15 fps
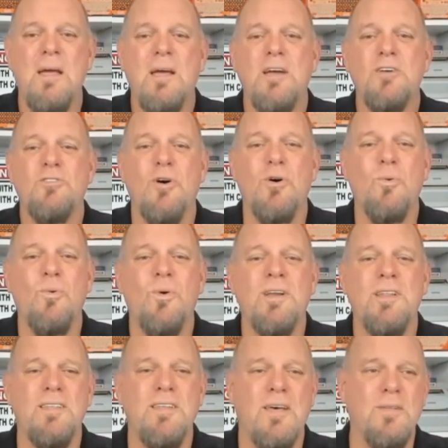So one
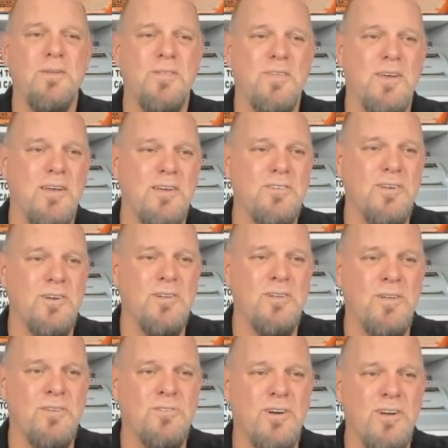of the other things, and
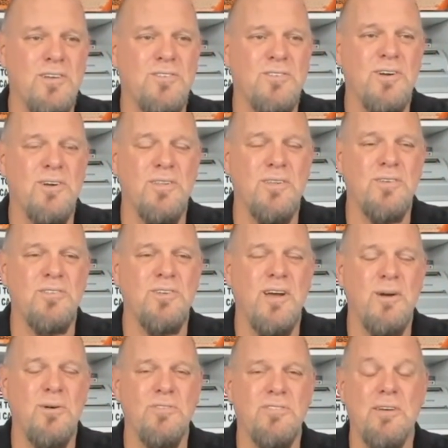I'll try and share this
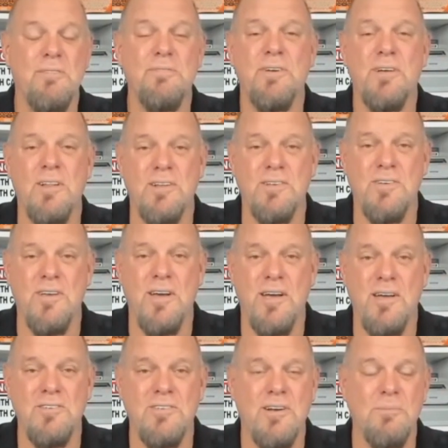now, is that phenolic
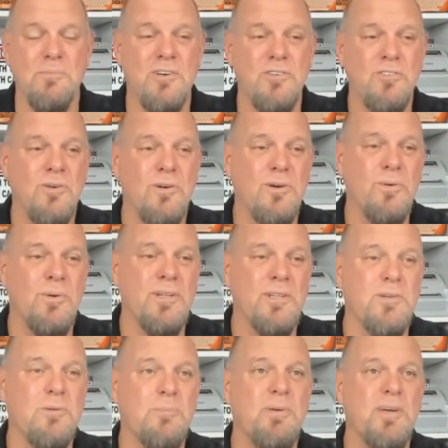tags. And I'm going to show a quick
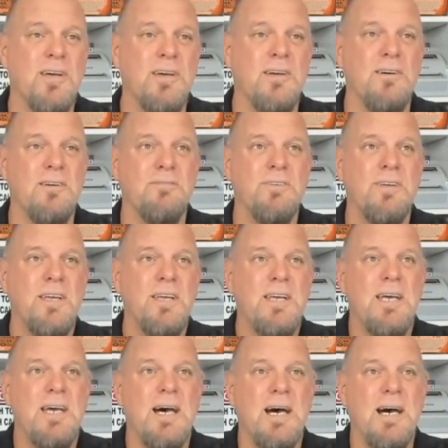little pic of
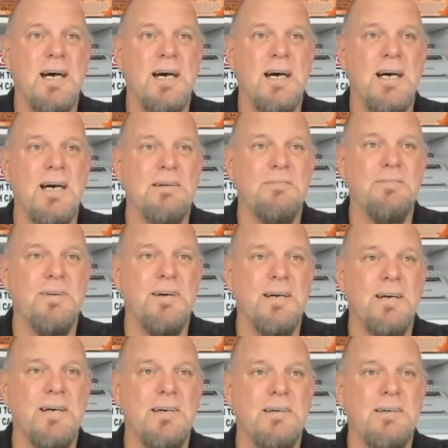a
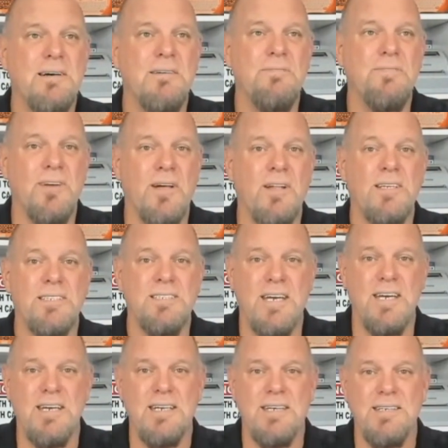phenolic
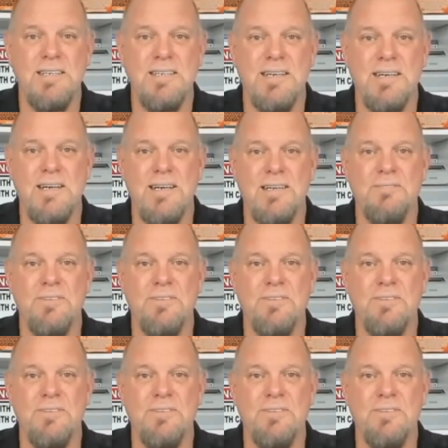tag. All right, for